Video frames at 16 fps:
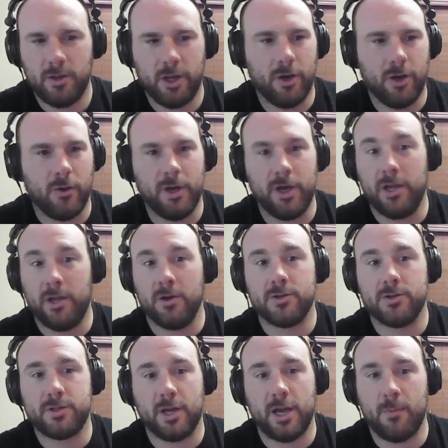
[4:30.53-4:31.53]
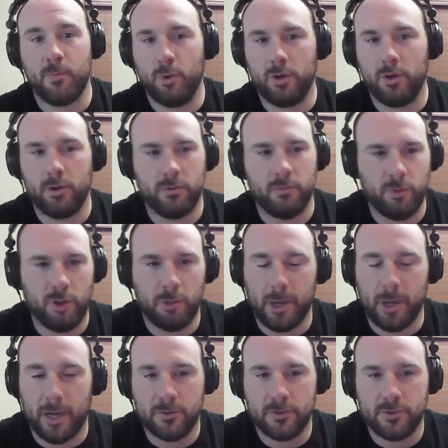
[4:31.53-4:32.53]
In a year's time, we'll
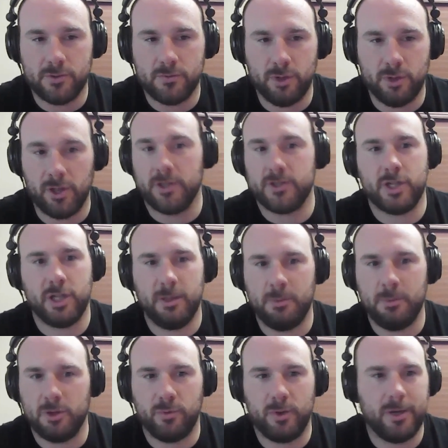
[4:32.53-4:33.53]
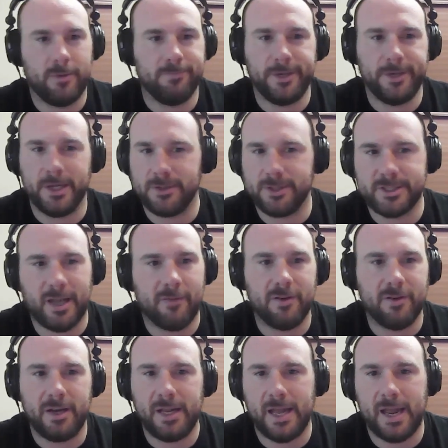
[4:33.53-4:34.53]
bounce realistically between,
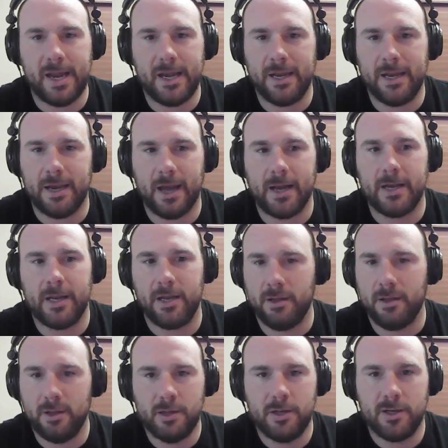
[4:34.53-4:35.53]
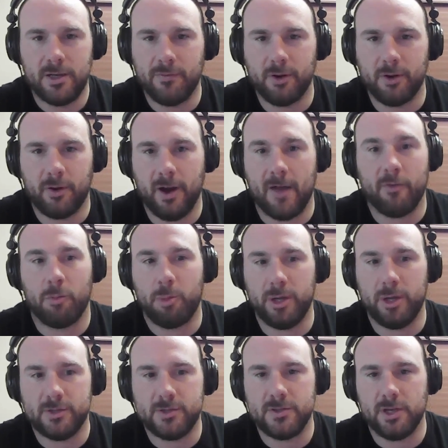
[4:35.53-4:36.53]
70, 80, 90 different gravel
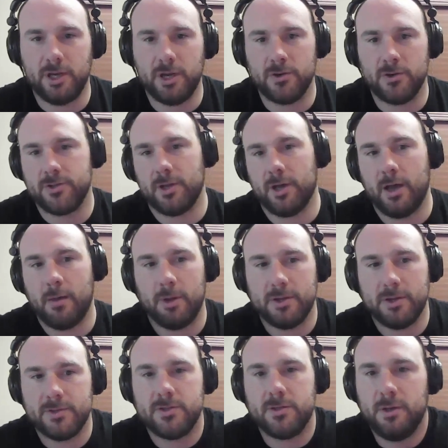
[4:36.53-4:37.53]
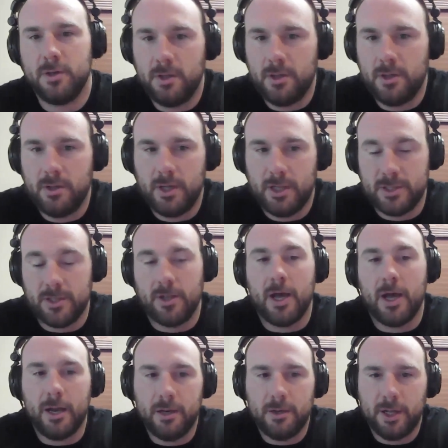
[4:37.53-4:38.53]
pits in a year's time. It's a
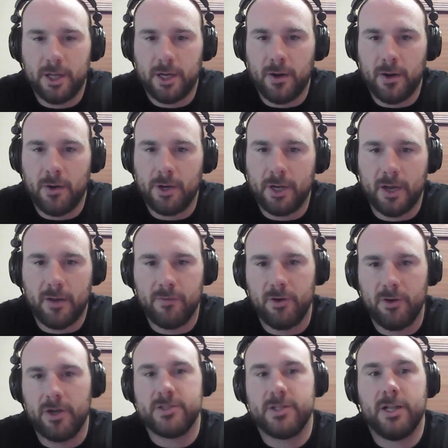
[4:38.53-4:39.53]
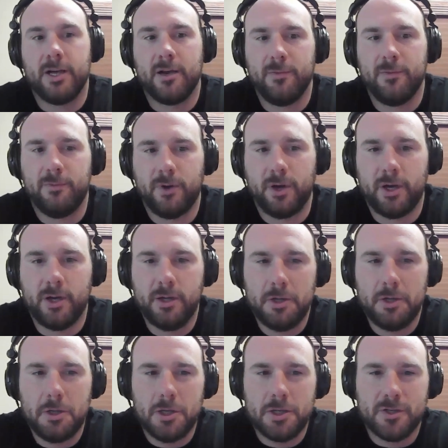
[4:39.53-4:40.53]
lot of ground to cover, and it's a lot of,
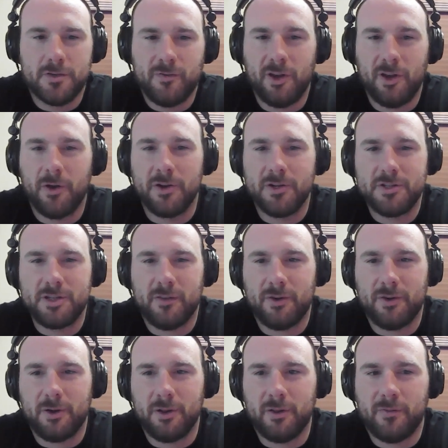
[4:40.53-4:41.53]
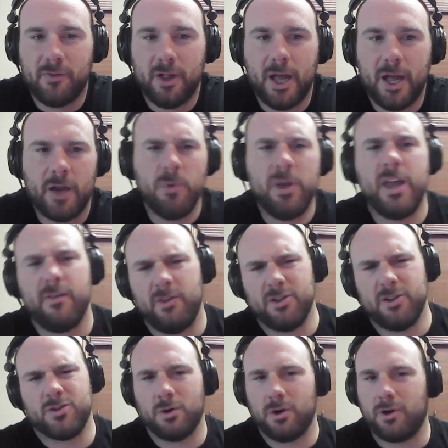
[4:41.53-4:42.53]
just figuring stuff out on the fly. And we have
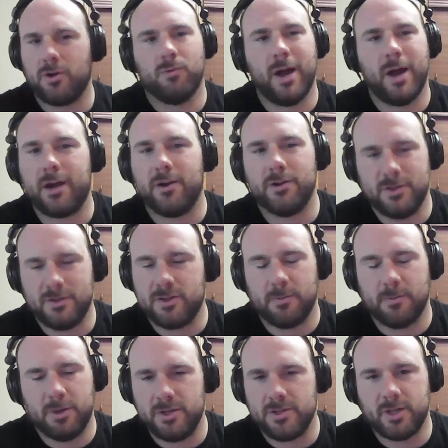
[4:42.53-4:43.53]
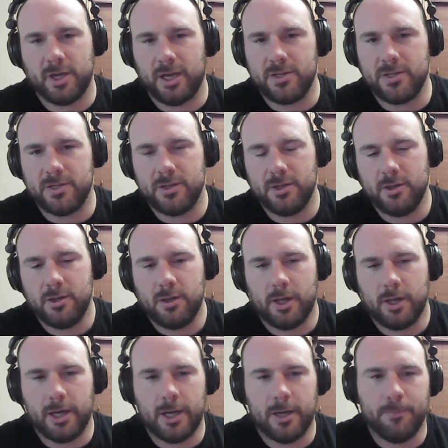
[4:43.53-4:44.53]
historical records of some of these sites,
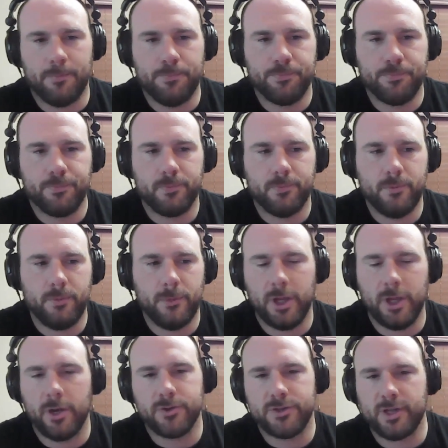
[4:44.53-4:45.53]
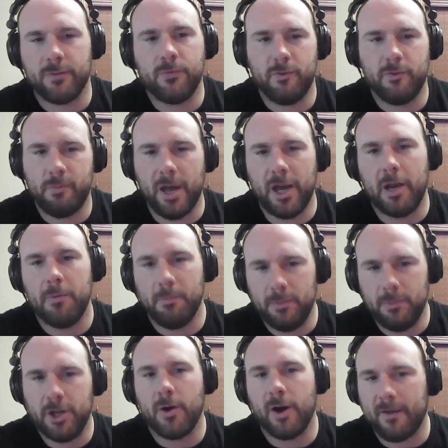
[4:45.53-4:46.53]
stuff we've been
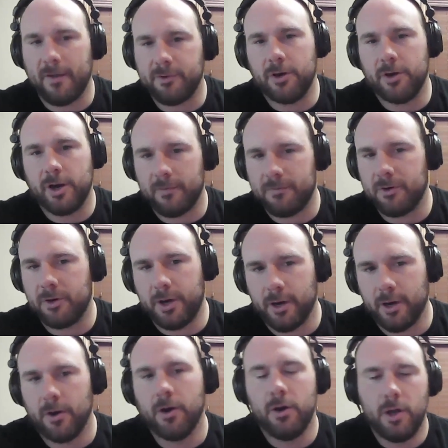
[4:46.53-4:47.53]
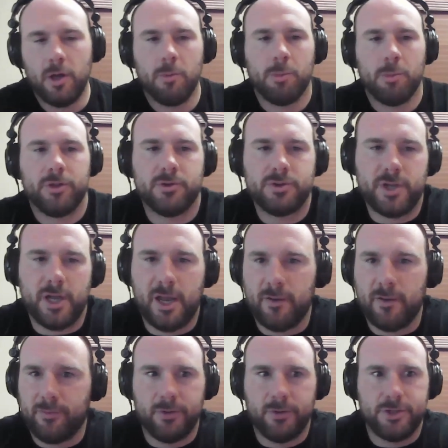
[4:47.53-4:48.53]
in year after year after year. But there's a
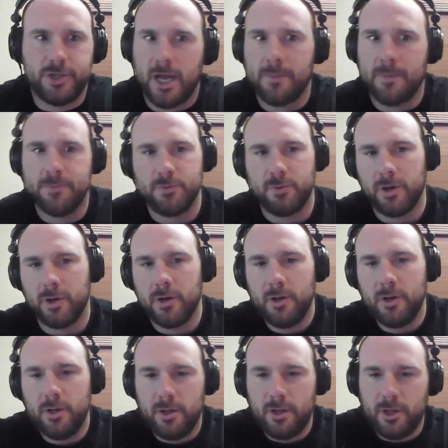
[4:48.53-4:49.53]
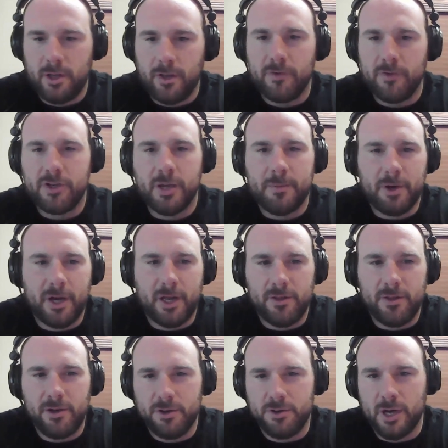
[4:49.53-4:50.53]
handful of jobs where every time you're
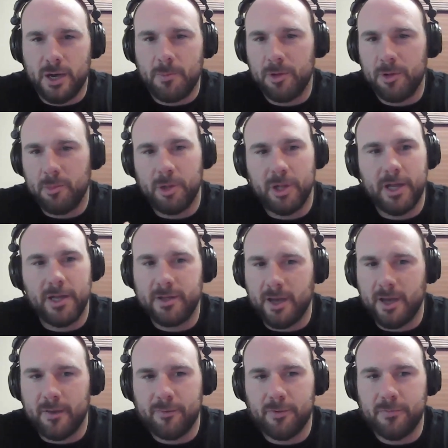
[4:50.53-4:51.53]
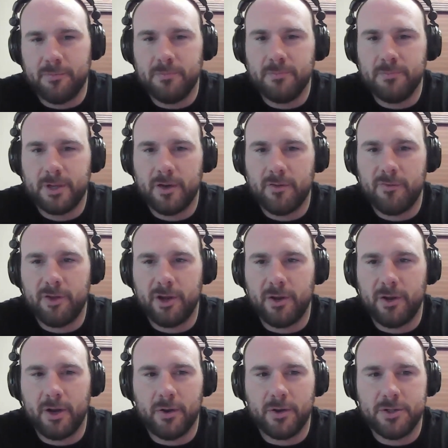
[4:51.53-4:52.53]
getting there, you're dropping the plant off and kind of
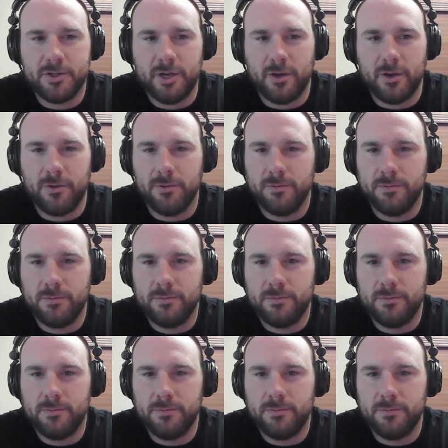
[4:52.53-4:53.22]
figuring out as you go.